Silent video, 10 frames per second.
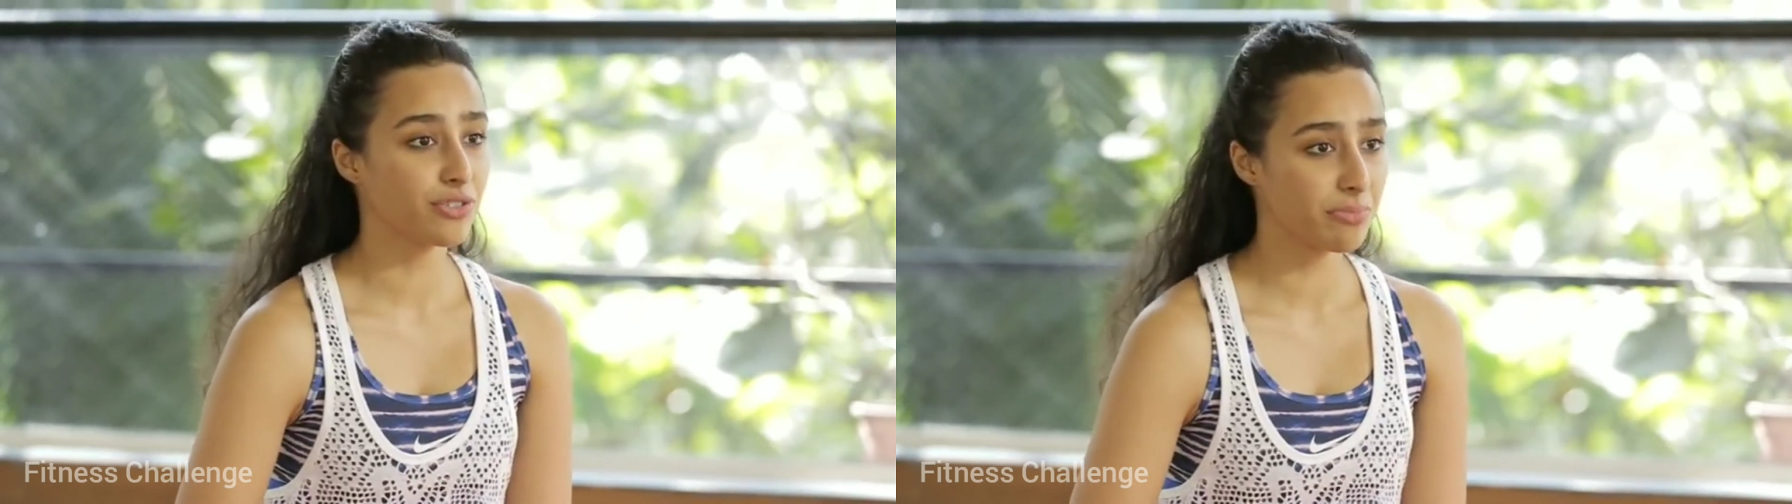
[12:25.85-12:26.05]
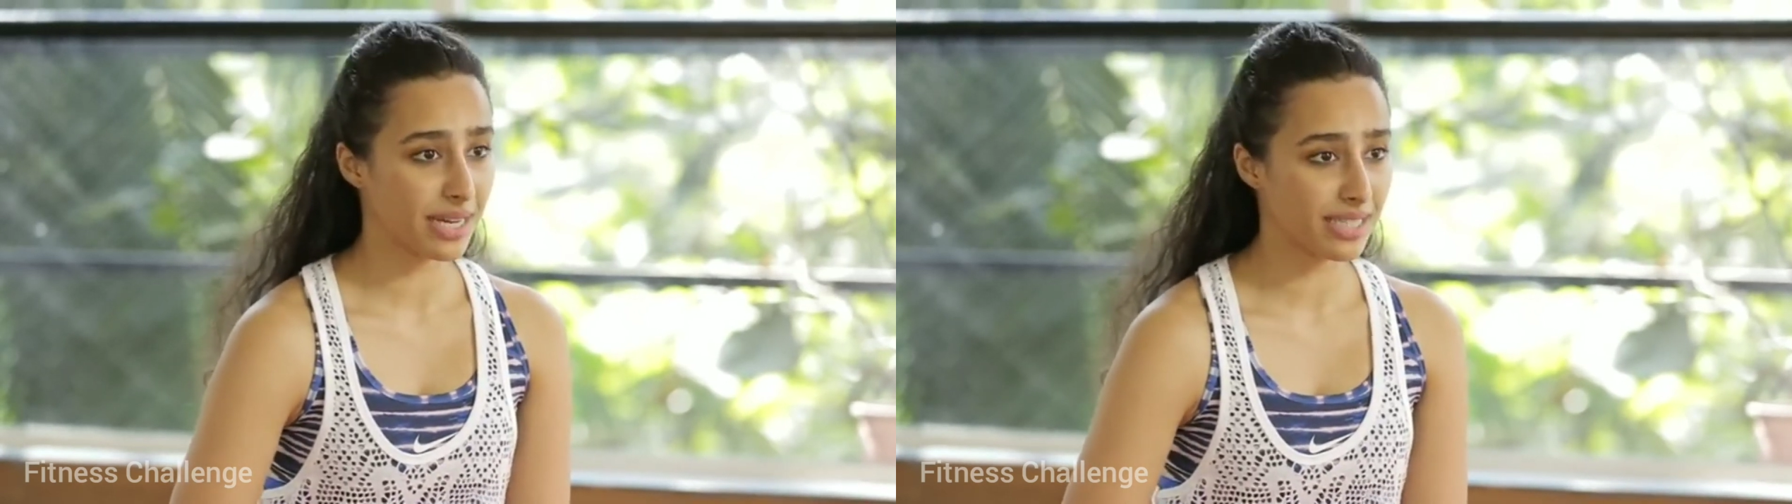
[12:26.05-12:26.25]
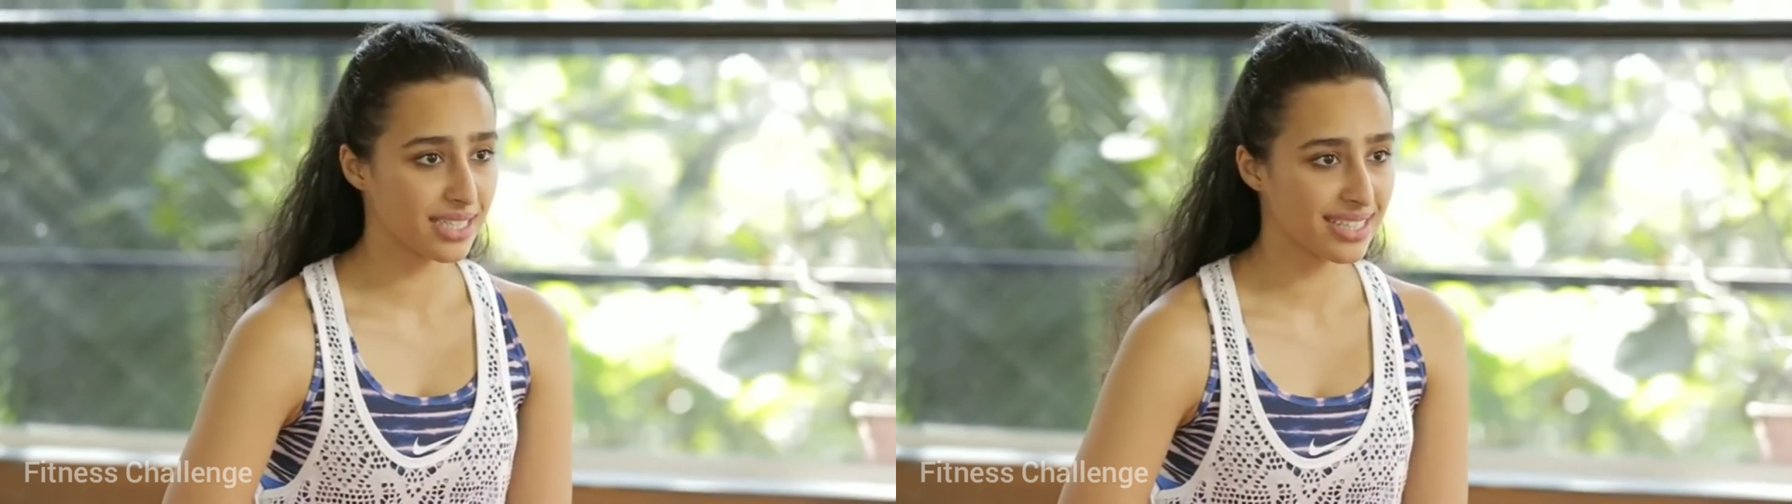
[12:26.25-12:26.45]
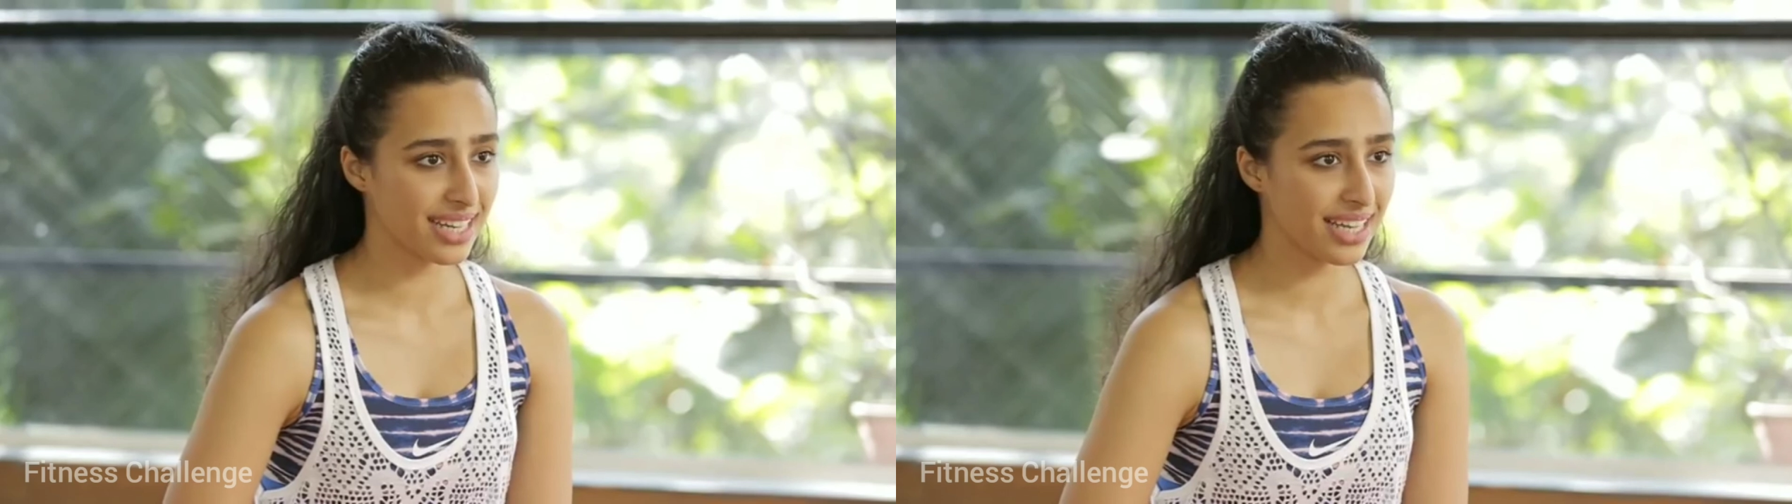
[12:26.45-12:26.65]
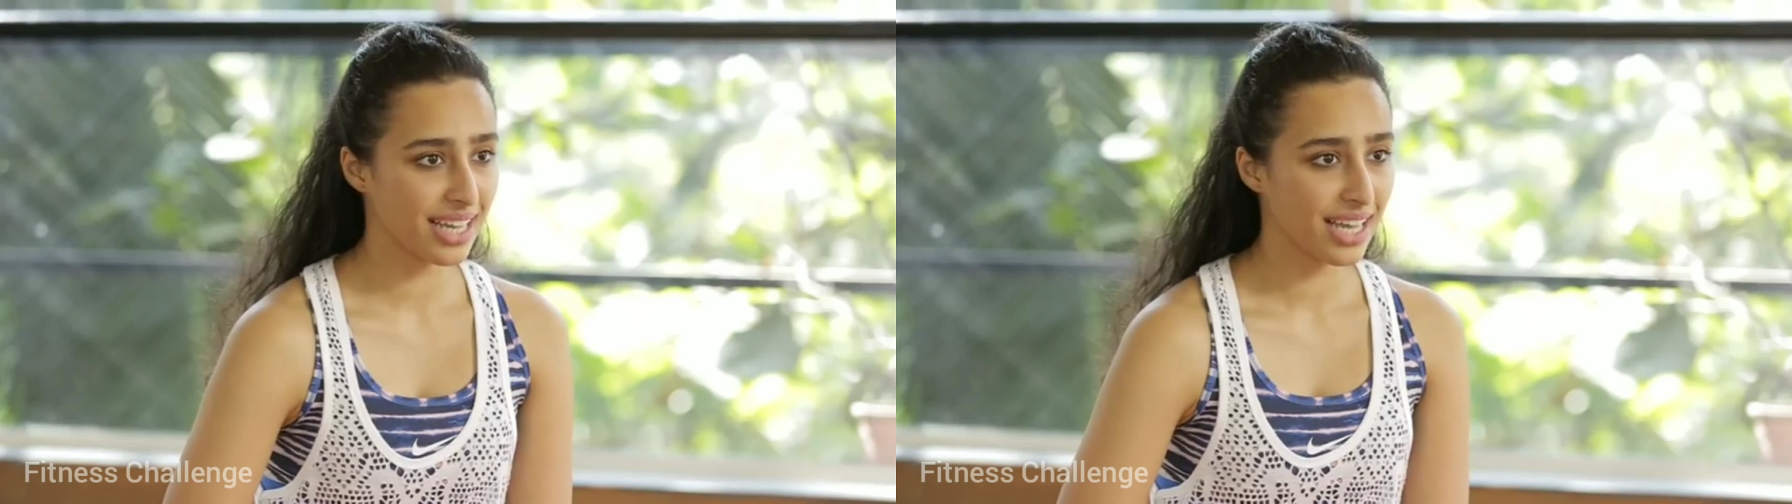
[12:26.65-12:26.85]

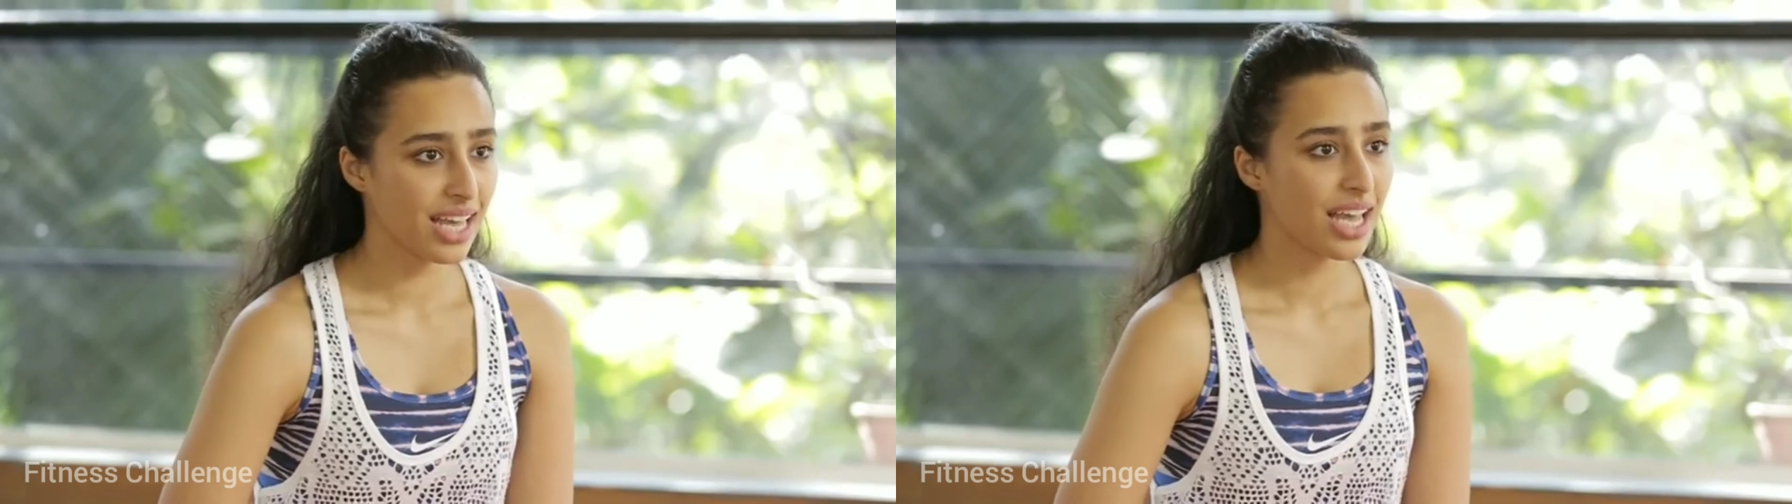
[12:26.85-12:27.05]
tremendously.